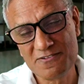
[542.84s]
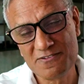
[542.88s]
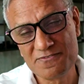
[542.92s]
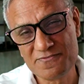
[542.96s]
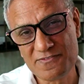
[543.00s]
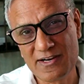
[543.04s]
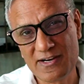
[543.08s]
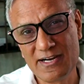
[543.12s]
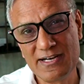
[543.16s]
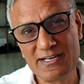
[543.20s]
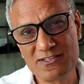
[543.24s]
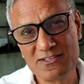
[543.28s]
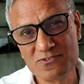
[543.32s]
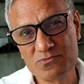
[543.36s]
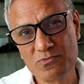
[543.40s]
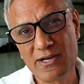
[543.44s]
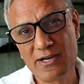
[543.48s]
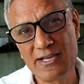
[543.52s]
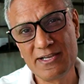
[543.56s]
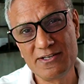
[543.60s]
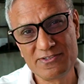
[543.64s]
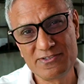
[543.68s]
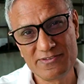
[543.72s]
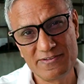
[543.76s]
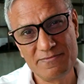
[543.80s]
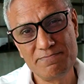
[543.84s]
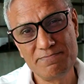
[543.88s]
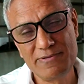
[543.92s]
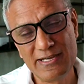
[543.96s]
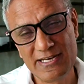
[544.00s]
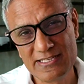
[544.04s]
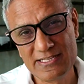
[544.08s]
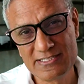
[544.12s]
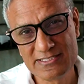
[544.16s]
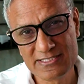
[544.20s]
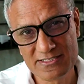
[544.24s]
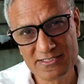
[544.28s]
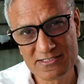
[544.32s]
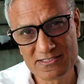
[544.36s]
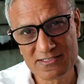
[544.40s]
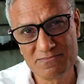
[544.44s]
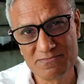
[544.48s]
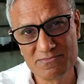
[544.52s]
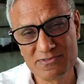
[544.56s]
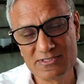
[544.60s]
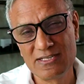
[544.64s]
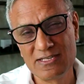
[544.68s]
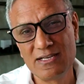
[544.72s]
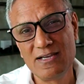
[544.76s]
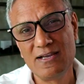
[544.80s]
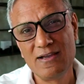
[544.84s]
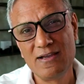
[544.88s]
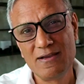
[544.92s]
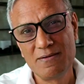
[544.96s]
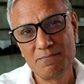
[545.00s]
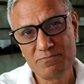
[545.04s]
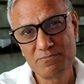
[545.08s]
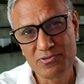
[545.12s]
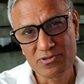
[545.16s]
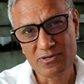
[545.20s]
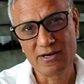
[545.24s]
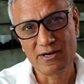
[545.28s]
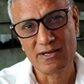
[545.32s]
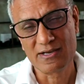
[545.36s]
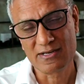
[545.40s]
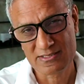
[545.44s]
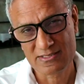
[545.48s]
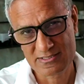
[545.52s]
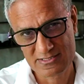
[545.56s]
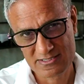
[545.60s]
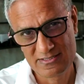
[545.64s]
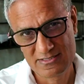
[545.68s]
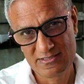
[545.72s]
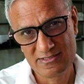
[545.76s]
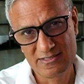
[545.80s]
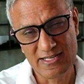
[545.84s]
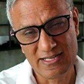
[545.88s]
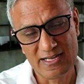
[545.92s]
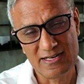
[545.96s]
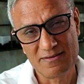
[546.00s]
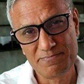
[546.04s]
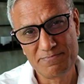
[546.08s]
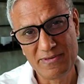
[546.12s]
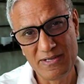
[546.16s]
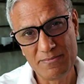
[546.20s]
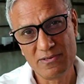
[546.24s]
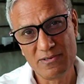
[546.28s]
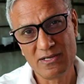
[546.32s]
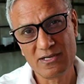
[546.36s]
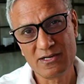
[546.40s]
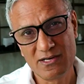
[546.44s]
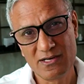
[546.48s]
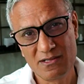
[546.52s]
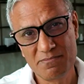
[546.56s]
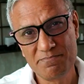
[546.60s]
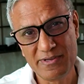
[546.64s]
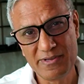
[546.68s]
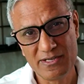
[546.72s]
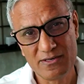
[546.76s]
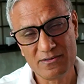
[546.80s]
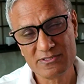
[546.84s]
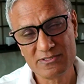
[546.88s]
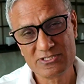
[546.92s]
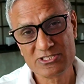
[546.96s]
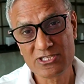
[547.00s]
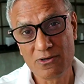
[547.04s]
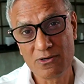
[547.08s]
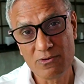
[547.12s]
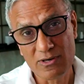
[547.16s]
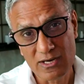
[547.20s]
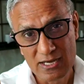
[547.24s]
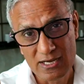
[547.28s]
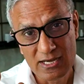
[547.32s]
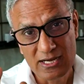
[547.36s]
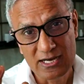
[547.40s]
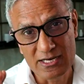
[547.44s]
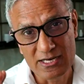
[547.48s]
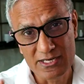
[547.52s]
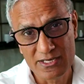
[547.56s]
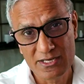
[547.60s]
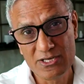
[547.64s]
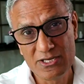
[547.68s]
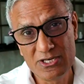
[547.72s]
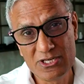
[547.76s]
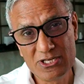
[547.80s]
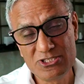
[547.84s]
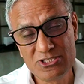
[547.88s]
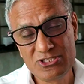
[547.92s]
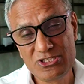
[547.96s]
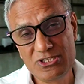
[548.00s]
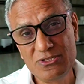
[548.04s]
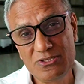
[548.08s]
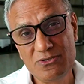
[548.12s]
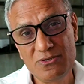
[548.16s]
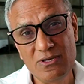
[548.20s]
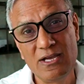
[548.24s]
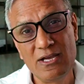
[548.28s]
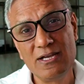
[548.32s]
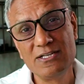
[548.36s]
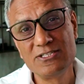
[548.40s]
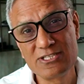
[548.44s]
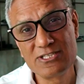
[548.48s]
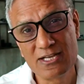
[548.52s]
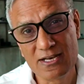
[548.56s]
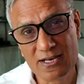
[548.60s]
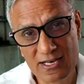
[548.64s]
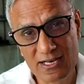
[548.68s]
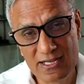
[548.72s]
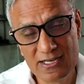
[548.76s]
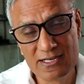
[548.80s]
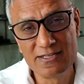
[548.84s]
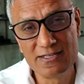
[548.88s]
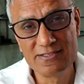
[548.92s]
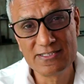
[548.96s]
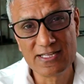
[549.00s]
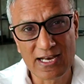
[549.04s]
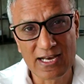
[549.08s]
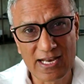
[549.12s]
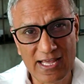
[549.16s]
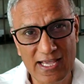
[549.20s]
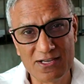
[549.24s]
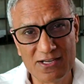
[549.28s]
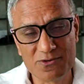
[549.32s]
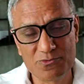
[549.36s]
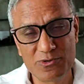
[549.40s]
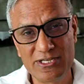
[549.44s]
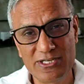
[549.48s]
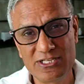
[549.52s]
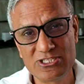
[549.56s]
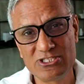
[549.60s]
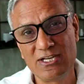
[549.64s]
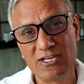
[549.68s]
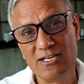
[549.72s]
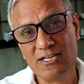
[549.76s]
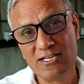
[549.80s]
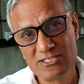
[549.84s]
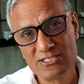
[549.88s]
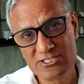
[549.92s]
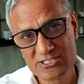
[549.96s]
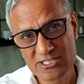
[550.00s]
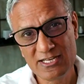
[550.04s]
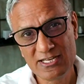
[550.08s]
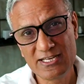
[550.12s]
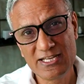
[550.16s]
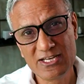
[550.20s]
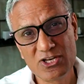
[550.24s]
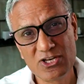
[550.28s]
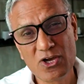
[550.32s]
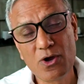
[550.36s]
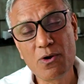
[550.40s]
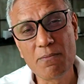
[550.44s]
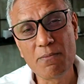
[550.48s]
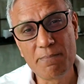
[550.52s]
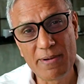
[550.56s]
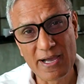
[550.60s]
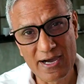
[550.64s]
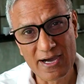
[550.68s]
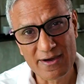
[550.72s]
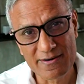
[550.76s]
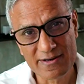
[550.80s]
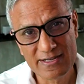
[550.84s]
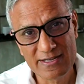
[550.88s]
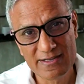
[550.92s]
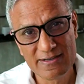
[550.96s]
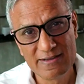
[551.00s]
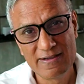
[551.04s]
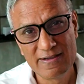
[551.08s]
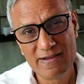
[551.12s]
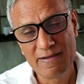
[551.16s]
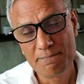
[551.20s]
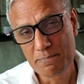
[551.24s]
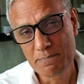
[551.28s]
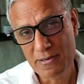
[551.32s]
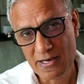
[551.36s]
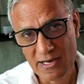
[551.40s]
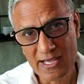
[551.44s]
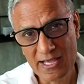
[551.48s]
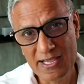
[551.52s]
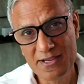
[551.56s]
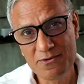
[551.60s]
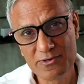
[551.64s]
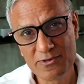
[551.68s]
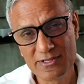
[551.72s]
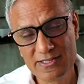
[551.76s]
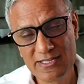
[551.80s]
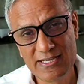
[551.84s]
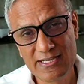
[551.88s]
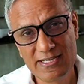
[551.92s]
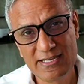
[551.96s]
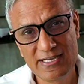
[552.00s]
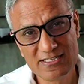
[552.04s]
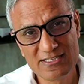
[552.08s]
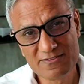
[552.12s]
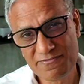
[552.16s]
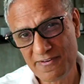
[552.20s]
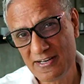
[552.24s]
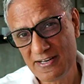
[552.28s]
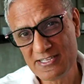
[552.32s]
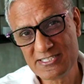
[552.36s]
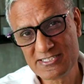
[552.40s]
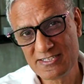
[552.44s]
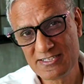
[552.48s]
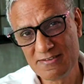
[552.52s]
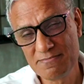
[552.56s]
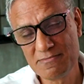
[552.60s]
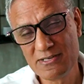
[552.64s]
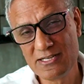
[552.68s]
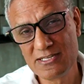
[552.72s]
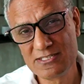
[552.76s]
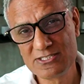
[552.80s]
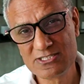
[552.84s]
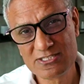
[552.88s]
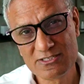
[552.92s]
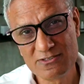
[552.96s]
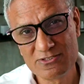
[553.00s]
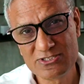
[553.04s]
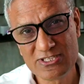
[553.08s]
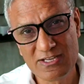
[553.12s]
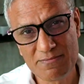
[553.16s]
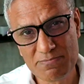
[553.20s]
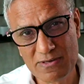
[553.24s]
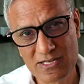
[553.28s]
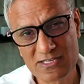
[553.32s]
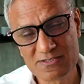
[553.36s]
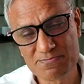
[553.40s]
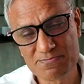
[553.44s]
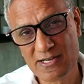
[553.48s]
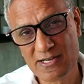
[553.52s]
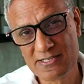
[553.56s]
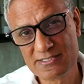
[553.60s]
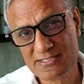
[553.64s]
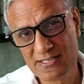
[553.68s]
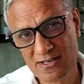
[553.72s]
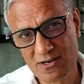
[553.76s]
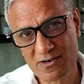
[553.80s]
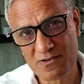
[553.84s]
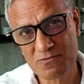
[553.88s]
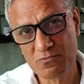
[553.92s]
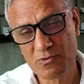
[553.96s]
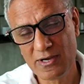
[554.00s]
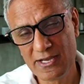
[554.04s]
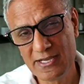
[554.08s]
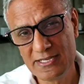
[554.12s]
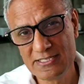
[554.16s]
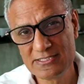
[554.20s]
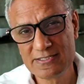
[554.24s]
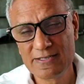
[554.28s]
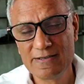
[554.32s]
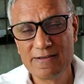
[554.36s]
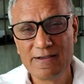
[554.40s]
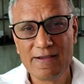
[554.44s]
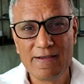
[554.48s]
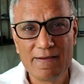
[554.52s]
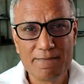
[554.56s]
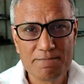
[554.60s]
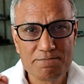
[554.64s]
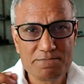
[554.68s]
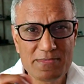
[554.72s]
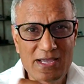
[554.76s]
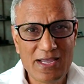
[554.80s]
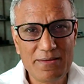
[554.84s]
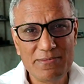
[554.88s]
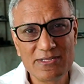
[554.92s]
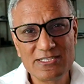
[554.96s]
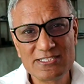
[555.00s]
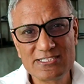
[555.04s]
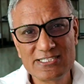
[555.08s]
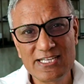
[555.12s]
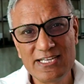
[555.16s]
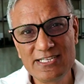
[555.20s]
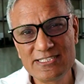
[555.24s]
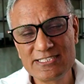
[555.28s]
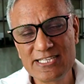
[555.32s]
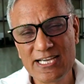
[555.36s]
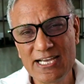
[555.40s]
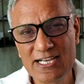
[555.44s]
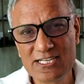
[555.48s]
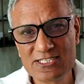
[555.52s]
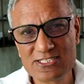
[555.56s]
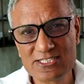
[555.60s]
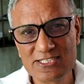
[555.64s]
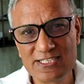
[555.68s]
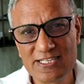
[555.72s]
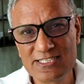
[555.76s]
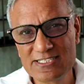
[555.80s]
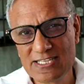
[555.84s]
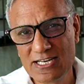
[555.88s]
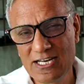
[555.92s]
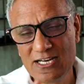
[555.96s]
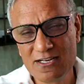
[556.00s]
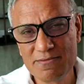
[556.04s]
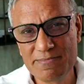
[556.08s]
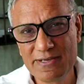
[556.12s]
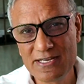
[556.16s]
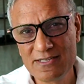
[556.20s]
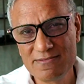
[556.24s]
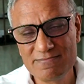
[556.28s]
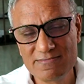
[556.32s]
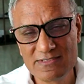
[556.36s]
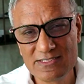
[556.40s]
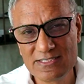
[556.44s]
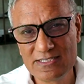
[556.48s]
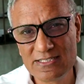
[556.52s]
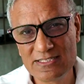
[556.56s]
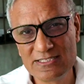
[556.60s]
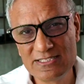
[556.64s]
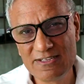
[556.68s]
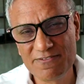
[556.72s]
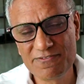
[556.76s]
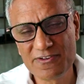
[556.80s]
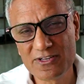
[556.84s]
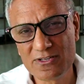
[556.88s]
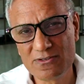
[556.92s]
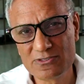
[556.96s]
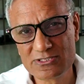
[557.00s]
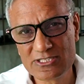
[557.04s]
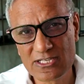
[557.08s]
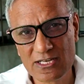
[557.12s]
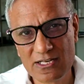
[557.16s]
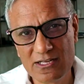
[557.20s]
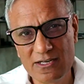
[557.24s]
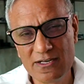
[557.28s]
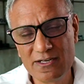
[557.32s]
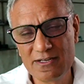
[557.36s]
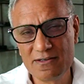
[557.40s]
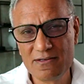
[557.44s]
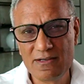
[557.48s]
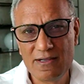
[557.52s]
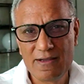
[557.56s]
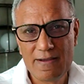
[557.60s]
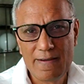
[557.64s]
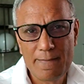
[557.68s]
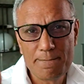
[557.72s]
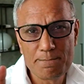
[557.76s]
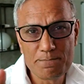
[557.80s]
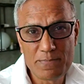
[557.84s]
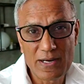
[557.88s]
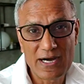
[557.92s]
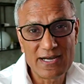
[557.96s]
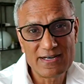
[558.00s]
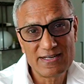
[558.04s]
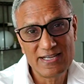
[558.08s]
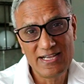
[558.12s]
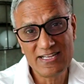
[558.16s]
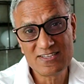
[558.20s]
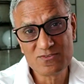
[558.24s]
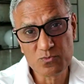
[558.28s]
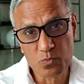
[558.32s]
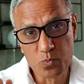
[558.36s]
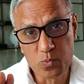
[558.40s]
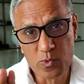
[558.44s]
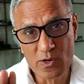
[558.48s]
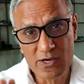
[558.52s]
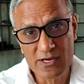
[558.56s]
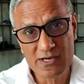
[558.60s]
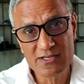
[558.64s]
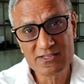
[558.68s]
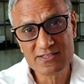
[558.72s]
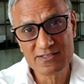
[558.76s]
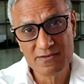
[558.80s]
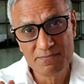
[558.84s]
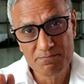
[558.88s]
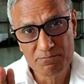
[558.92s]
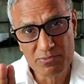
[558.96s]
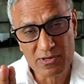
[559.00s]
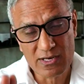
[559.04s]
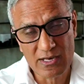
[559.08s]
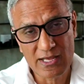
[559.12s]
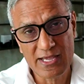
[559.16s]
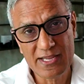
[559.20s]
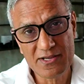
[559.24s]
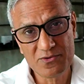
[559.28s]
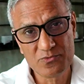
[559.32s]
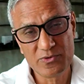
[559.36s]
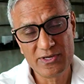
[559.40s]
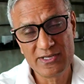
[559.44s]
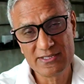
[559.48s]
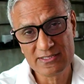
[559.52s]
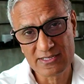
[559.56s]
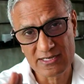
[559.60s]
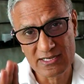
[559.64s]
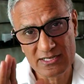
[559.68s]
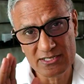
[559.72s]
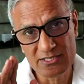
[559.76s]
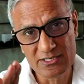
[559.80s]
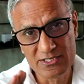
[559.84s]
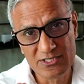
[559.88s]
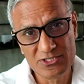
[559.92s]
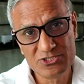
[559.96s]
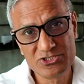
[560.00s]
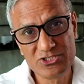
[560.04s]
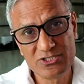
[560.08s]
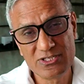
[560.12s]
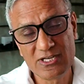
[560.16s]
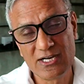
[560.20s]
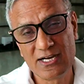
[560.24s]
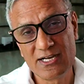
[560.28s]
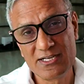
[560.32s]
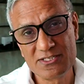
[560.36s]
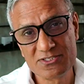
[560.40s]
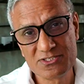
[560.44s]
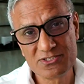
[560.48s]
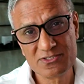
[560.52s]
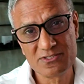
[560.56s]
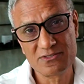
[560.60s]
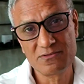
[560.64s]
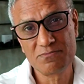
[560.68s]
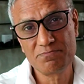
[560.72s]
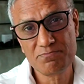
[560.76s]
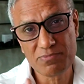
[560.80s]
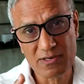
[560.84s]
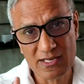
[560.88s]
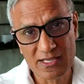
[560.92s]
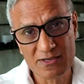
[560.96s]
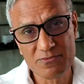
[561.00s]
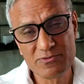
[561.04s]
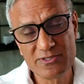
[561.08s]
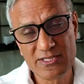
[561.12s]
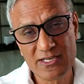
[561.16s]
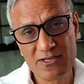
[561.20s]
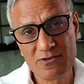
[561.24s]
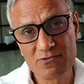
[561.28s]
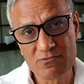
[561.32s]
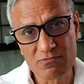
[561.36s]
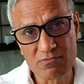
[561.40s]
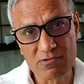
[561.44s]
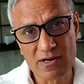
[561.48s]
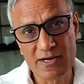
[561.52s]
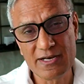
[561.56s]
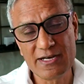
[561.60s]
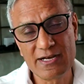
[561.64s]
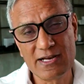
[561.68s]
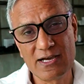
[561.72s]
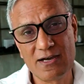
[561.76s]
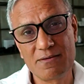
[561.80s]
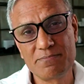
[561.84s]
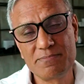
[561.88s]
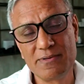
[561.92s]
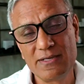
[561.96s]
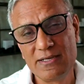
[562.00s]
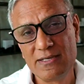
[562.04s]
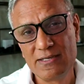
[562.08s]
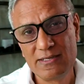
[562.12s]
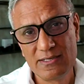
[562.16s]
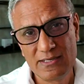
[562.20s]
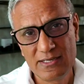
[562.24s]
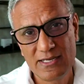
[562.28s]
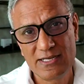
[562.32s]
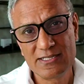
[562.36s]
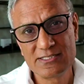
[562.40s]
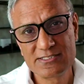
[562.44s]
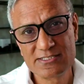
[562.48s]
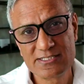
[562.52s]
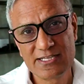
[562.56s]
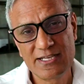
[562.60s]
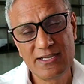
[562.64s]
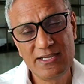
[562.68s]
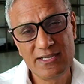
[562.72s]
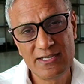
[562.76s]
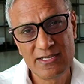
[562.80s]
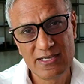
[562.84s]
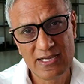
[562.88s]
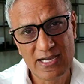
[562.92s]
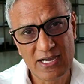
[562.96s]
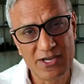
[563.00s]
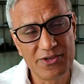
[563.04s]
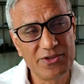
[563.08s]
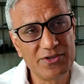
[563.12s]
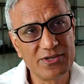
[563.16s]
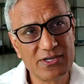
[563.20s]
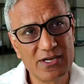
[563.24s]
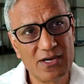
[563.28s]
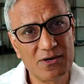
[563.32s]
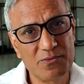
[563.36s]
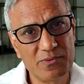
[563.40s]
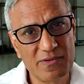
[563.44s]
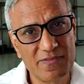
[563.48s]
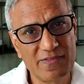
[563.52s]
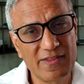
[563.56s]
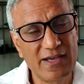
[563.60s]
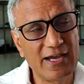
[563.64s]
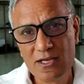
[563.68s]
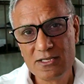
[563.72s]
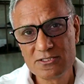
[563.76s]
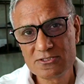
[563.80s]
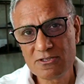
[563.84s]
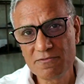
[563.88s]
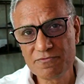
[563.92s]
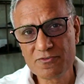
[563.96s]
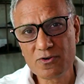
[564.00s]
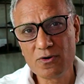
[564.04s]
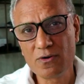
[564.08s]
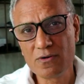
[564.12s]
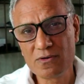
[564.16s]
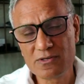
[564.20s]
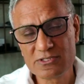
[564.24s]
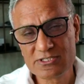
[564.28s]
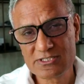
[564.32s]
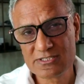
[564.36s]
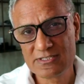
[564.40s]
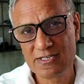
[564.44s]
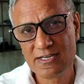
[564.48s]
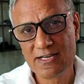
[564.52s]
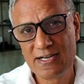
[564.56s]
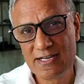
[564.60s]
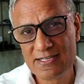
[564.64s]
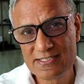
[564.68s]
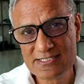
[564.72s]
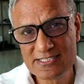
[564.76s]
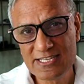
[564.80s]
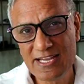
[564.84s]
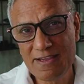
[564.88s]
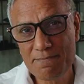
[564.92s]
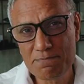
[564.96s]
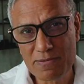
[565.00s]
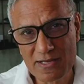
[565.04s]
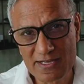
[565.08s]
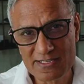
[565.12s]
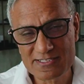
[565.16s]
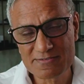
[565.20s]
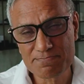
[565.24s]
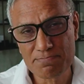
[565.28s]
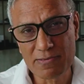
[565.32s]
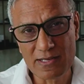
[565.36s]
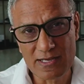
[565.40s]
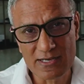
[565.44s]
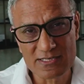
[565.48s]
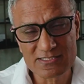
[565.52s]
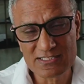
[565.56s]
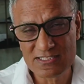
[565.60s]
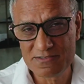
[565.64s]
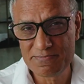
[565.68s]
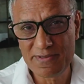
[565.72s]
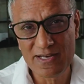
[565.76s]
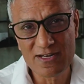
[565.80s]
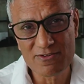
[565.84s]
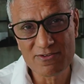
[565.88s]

to find its way into embedded systems products that people are going to build. So I urge you to learn the language, certainly know about it, play with it. It's very similar to C++ in a lot of ways. Maybe the syntax is a little bit difficult to learn, but it's worth playing with. And I urge you guys to play with it, run it up, and see how you go with that. So, of course, C has been